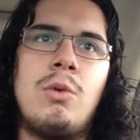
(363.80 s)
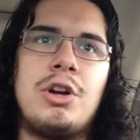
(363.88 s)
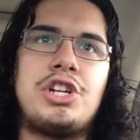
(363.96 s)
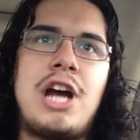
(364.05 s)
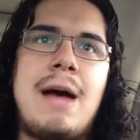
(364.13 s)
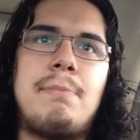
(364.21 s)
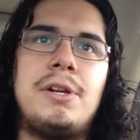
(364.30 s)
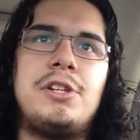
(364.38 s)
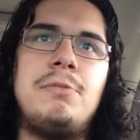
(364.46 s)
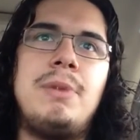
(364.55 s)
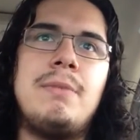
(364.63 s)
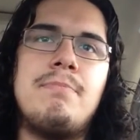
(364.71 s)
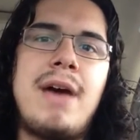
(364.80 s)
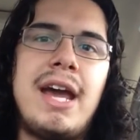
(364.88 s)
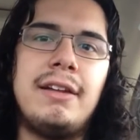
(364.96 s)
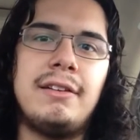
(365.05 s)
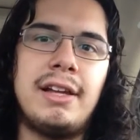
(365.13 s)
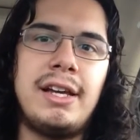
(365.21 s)
which happen to be
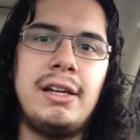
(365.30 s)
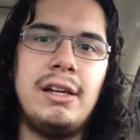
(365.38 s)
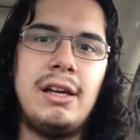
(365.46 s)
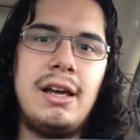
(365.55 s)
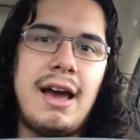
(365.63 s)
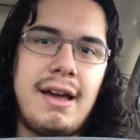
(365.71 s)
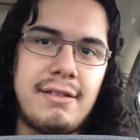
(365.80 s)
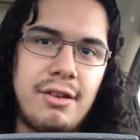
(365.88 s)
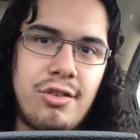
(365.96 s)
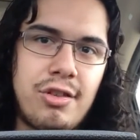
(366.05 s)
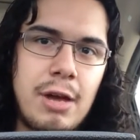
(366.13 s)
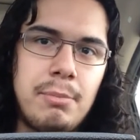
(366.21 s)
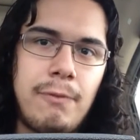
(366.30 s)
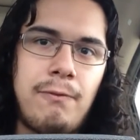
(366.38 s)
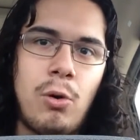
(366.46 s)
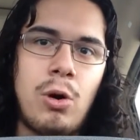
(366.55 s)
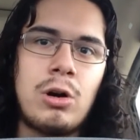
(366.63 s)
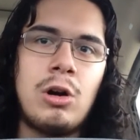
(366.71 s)
mainly, as I said
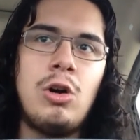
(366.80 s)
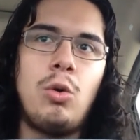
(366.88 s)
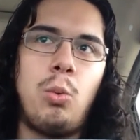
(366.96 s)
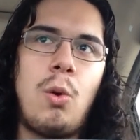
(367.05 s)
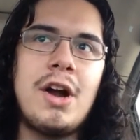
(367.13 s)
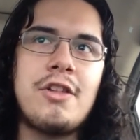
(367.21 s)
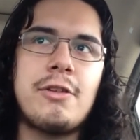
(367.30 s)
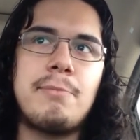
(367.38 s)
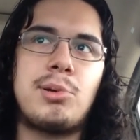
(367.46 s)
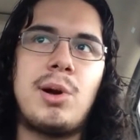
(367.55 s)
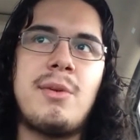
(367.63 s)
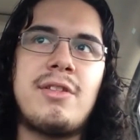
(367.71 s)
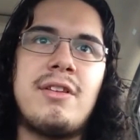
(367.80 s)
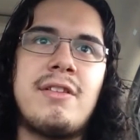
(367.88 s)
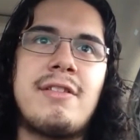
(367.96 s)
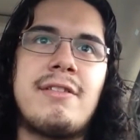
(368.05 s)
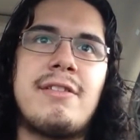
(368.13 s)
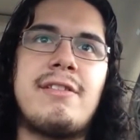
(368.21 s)
before, white
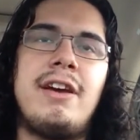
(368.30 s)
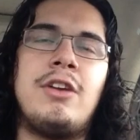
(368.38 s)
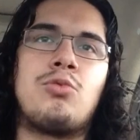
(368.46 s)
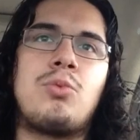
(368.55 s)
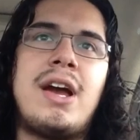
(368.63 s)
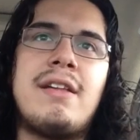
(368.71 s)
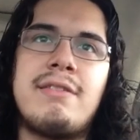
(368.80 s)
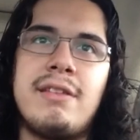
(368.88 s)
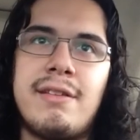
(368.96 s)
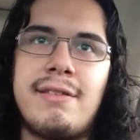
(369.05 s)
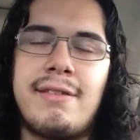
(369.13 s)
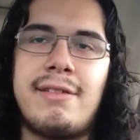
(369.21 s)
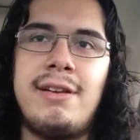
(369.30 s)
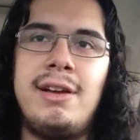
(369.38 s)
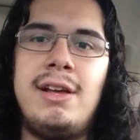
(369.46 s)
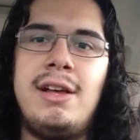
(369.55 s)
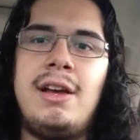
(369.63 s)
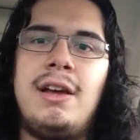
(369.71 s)
supremacists and racists.
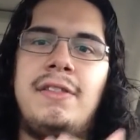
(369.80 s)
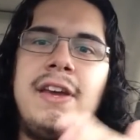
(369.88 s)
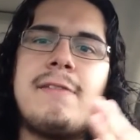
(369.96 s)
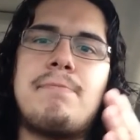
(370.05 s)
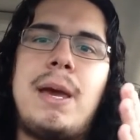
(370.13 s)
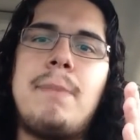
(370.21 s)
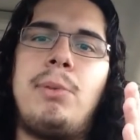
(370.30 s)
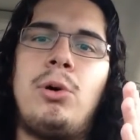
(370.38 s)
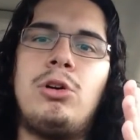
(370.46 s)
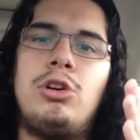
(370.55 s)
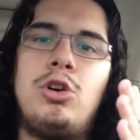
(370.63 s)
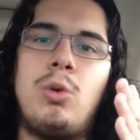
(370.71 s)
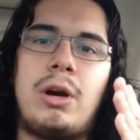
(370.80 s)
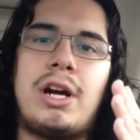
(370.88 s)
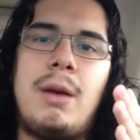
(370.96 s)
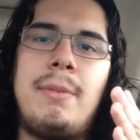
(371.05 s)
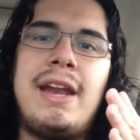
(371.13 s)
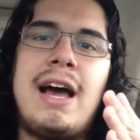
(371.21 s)
These people who are
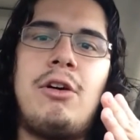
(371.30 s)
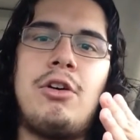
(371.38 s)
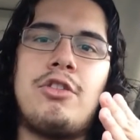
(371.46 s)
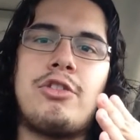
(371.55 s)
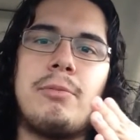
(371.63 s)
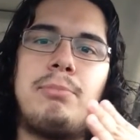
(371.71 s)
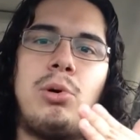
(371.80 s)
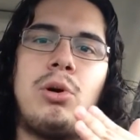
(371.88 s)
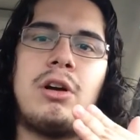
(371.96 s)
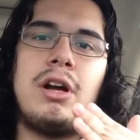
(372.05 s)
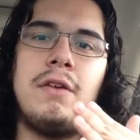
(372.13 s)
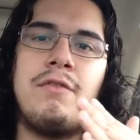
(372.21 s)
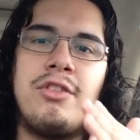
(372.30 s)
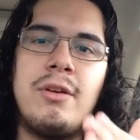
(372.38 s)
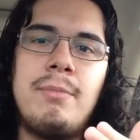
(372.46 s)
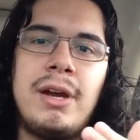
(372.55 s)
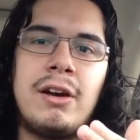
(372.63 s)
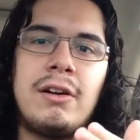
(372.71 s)
coming out in support of
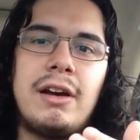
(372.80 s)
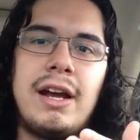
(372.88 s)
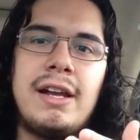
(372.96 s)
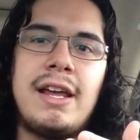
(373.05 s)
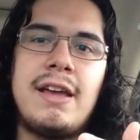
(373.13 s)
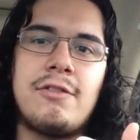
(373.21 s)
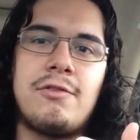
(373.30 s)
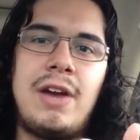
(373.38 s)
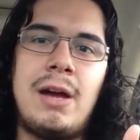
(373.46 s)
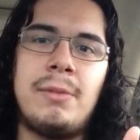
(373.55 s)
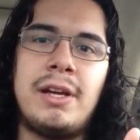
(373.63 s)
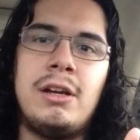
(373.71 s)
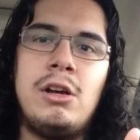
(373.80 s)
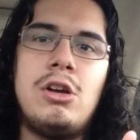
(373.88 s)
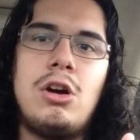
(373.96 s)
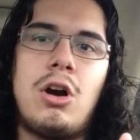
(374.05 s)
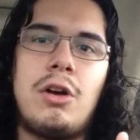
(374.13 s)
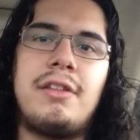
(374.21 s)
Zemir and his family
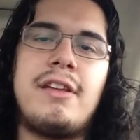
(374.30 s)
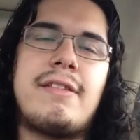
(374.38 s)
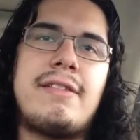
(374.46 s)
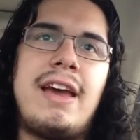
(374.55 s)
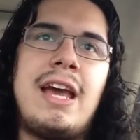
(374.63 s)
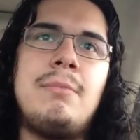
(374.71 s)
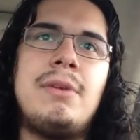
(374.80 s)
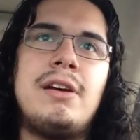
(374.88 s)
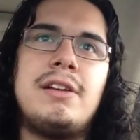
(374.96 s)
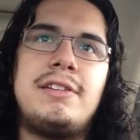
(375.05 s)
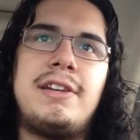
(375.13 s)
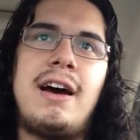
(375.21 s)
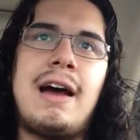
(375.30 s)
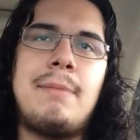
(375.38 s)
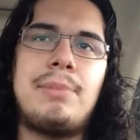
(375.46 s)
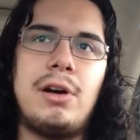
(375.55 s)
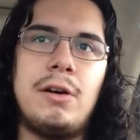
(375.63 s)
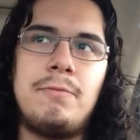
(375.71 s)
are the same
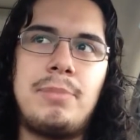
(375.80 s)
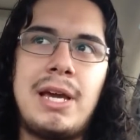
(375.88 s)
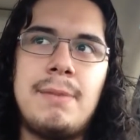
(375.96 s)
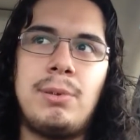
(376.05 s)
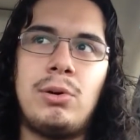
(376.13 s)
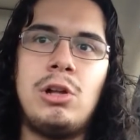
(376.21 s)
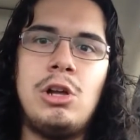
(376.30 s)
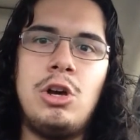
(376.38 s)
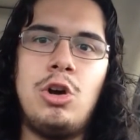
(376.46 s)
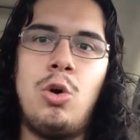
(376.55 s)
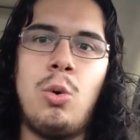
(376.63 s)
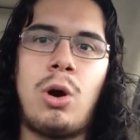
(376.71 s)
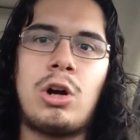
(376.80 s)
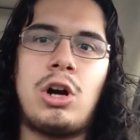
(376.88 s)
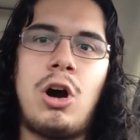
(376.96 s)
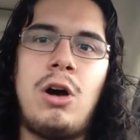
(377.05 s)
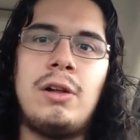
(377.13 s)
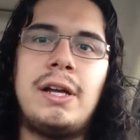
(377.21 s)
type of people who are
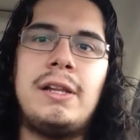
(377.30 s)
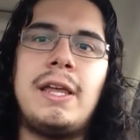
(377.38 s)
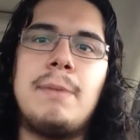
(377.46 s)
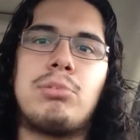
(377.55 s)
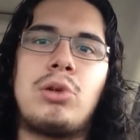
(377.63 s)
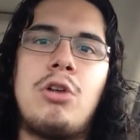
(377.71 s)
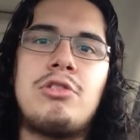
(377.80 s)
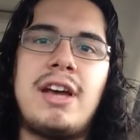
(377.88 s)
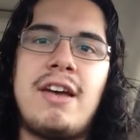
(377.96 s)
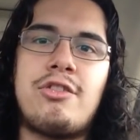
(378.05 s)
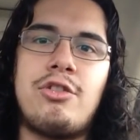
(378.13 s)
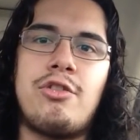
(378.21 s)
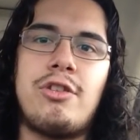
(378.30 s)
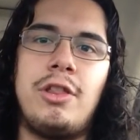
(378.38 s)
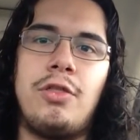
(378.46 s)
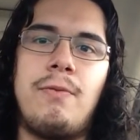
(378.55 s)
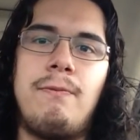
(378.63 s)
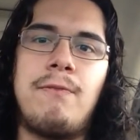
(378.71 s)
calling the protesters
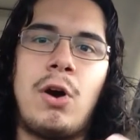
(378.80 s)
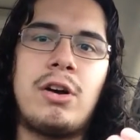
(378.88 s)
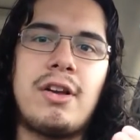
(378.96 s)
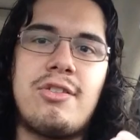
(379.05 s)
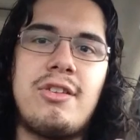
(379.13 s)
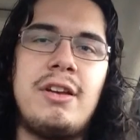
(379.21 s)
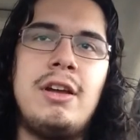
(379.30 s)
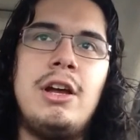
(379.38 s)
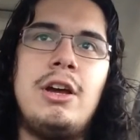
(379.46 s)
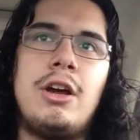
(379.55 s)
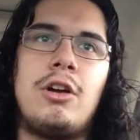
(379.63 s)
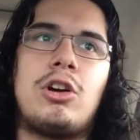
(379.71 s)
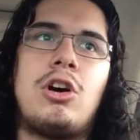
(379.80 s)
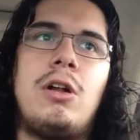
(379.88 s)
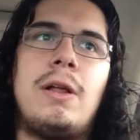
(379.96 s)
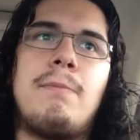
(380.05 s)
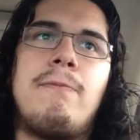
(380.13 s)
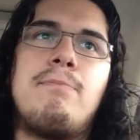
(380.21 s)
in Ferguson and are
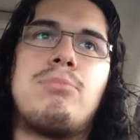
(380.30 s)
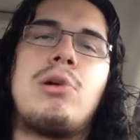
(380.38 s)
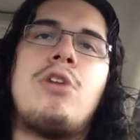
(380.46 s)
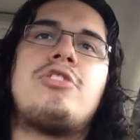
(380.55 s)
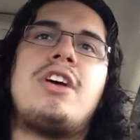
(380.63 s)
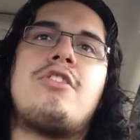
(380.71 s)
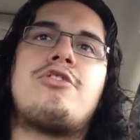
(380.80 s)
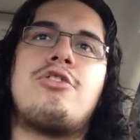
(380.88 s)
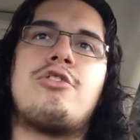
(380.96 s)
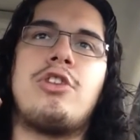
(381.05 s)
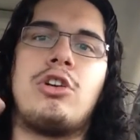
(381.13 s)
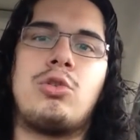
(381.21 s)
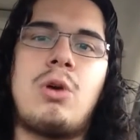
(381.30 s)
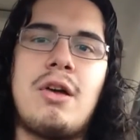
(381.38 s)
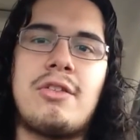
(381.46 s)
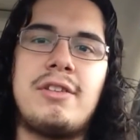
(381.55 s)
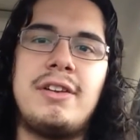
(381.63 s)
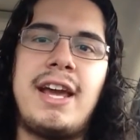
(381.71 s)
calling protesters
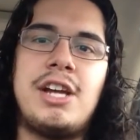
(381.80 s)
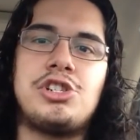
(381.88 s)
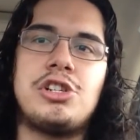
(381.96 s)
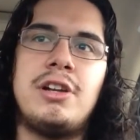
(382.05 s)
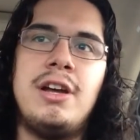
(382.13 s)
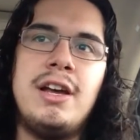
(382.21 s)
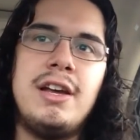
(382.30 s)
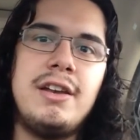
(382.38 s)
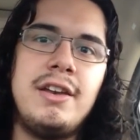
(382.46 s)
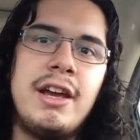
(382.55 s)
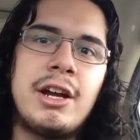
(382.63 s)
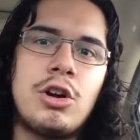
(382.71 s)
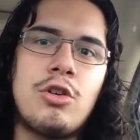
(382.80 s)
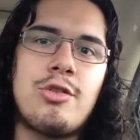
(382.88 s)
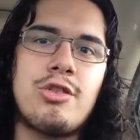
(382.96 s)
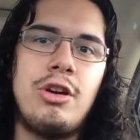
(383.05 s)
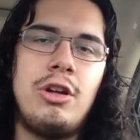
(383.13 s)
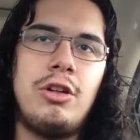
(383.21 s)
across the nation
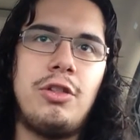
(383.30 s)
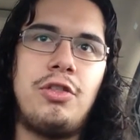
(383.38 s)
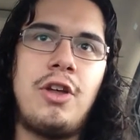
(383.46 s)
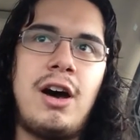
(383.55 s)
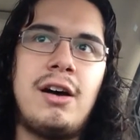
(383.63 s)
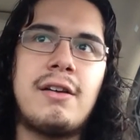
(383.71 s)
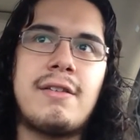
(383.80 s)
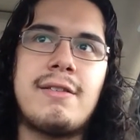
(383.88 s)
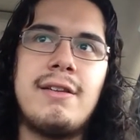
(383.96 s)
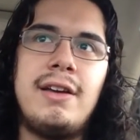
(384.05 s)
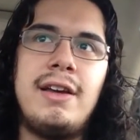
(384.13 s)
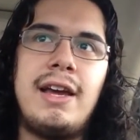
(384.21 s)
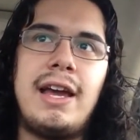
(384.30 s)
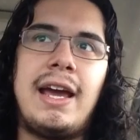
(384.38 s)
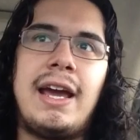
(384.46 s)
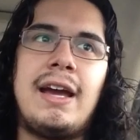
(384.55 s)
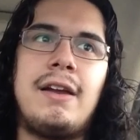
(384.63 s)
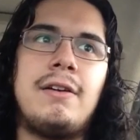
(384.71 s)
niggers, thugs,
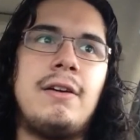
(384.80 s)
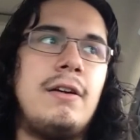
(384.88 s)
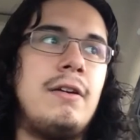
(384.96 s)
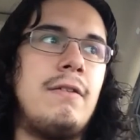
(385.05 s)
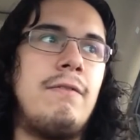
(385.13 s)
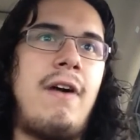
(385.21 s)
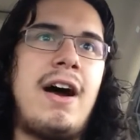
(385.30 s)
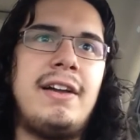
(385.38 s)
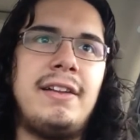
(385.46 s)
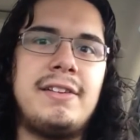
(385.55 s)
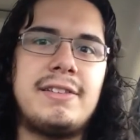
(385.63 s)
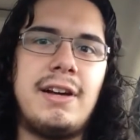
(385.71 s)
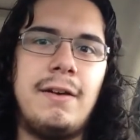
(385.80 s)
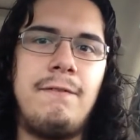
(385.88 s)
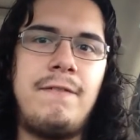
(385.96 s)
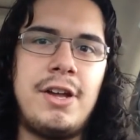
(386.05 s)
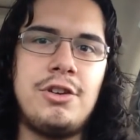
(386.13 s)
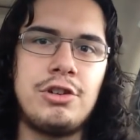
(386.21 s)
and violent
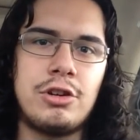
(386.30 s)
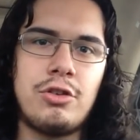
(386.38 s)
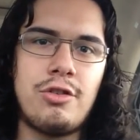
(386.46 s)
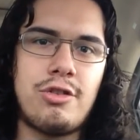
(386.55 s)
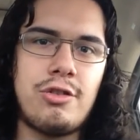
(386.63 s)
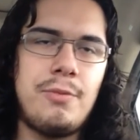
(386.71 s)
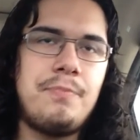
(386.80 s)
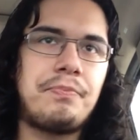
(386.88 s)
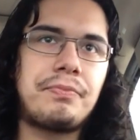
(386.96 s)
offenders.